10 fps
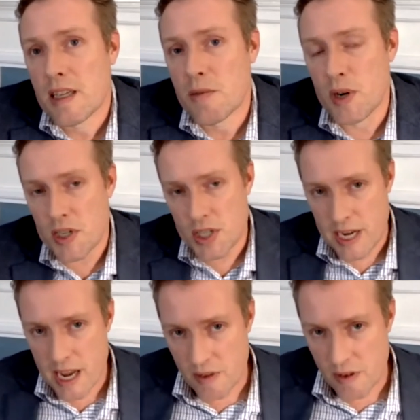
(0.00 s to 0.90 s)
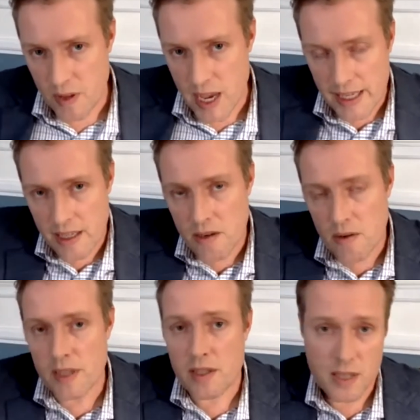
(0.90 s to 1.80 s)
The British sent heavy flanking
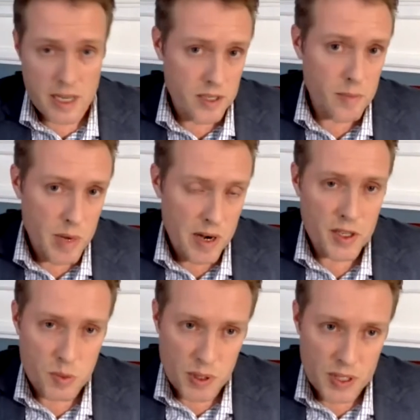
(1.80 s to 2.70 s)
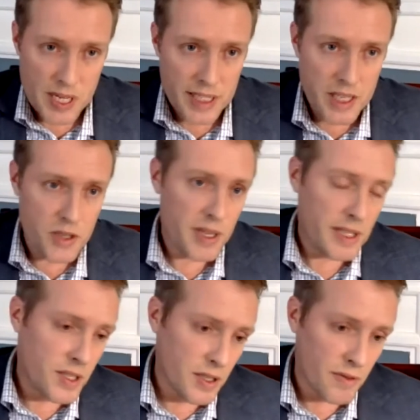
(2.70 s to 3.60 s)
units, as the Americans predicted, to try
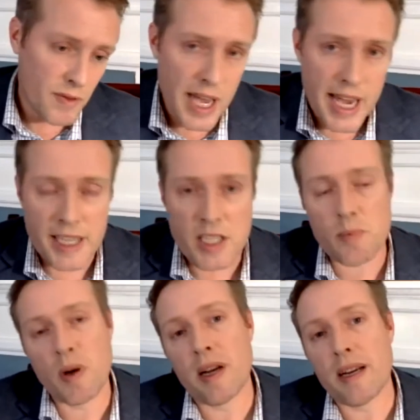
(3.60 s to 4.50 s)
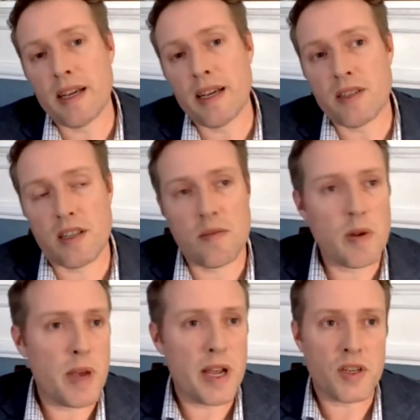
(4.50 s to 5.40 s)
to turn the flanks. But as
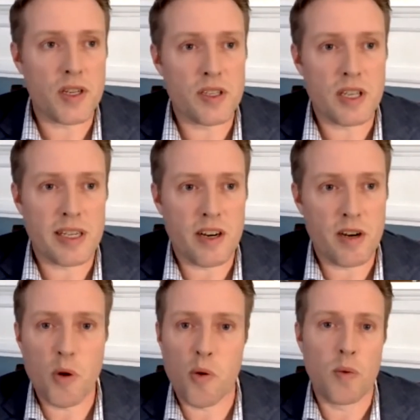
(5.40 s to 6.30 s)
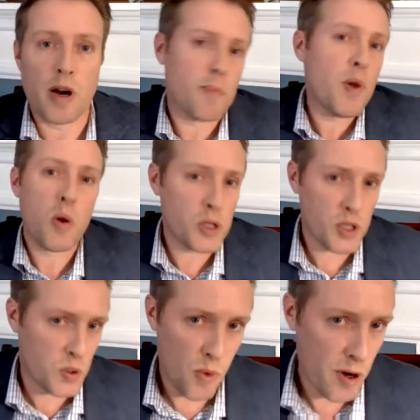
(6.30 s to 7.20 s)
Sullivan mentions, like our po our
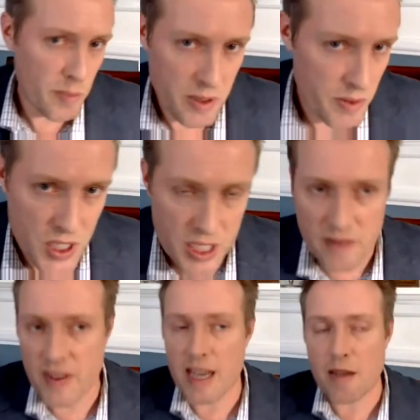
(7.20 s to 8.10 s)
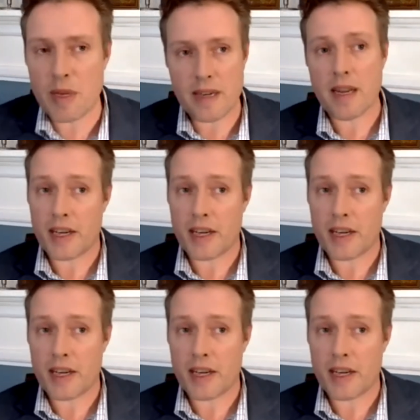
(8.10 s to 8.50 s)
posts warmly received them, and